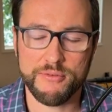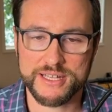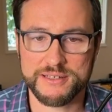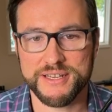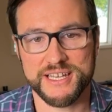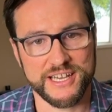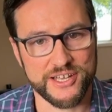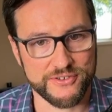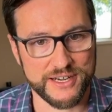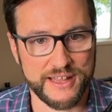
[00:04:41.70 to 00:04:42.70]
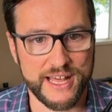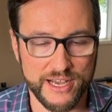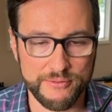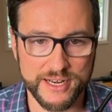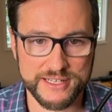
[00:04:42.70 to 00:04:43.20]
wanted to be on the other end of that.
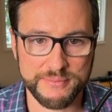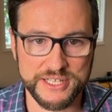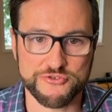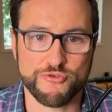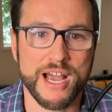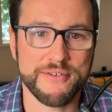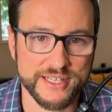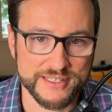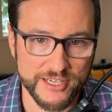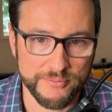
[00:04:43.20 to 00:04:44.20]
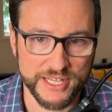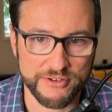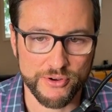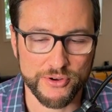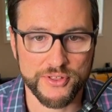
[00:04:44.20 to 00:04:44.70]
I wanted to be driving the company
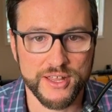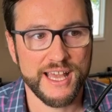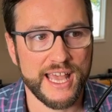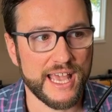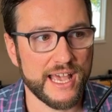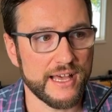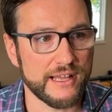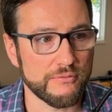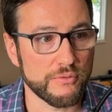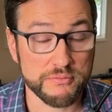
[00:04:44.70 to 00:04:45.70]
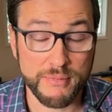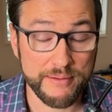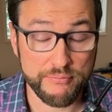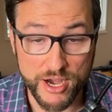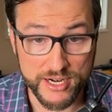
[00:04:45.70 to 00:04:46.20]
growth. And with my
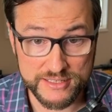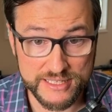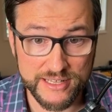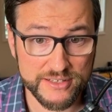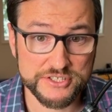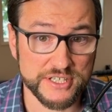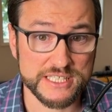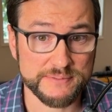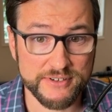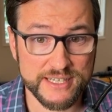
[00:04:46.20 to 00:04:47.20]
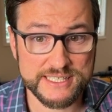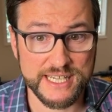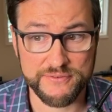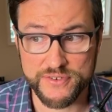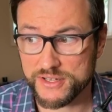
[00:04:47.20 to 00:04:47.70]
product knowledge and experience,
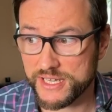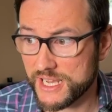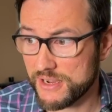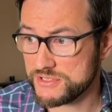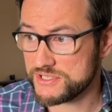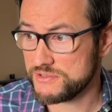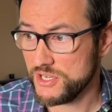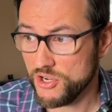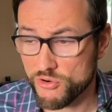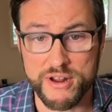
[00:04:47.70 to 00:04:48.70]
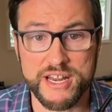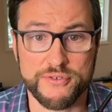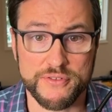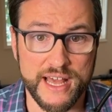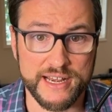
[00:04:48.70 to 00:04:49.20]
I felt like I was ready
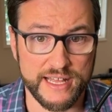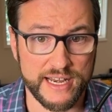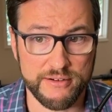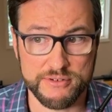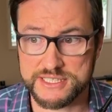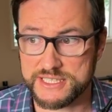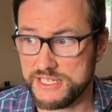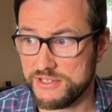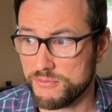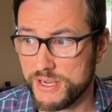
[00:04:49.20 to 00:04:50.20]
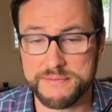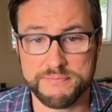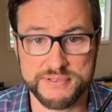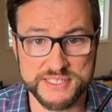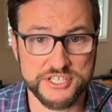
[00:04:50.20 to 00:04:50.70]
for that. And I was in the
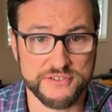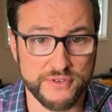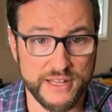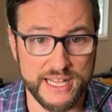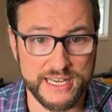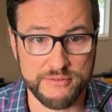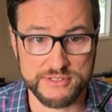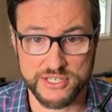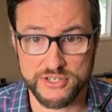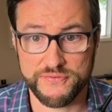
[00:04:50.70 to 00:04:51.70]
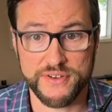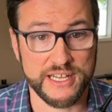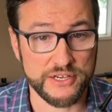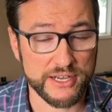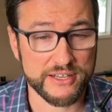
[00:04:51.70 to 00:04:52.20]
right position for that. And I was a good fit. And I
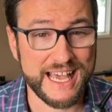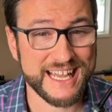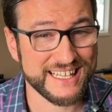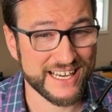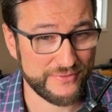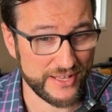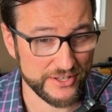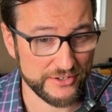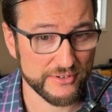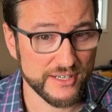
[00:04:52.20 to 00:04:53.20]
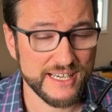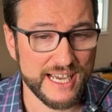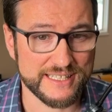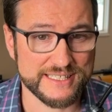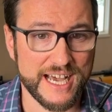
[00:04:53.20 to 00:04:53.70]
knew I could add a lot of value
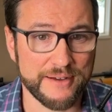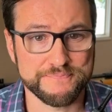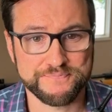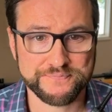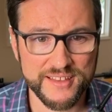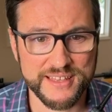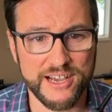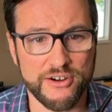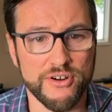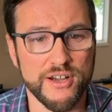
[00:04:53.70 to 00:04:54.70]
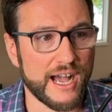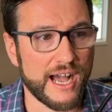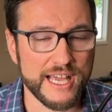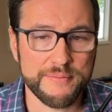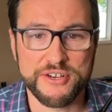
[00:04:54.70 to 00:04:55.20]
at the top. Now,
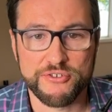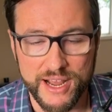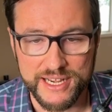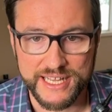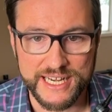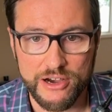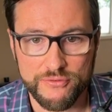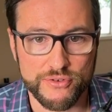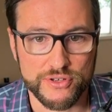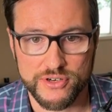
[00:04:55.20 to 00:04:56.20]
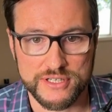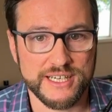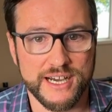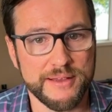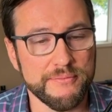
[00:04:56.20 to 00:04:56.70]
I had been grinding it out for a long
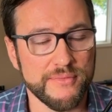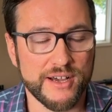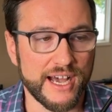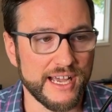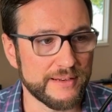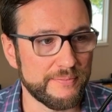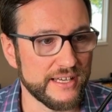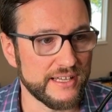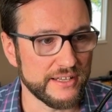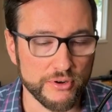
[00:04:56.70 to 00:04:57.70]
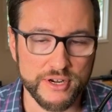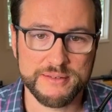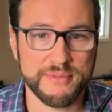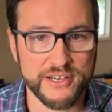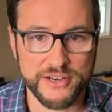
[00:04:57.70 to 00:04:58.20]
time. I had been burning the
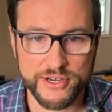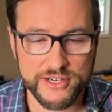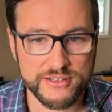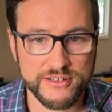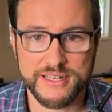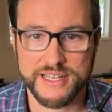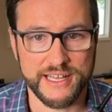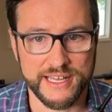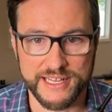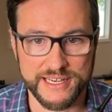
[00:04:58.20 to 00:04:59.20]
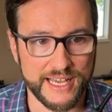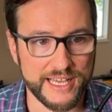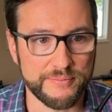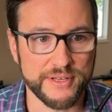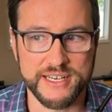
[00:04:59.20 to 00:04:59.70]
midnight oil, and I
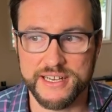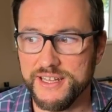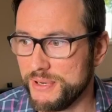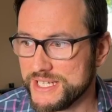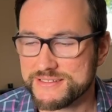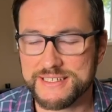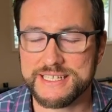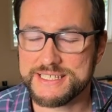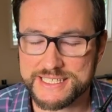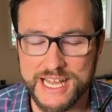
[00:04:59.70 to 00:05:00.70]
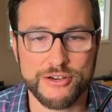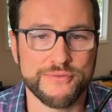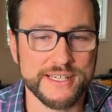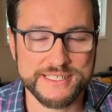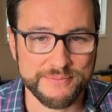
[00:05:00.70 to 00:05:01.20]
had been basically
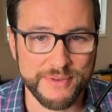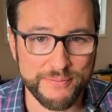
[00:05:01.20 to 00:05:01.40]
sacrificing my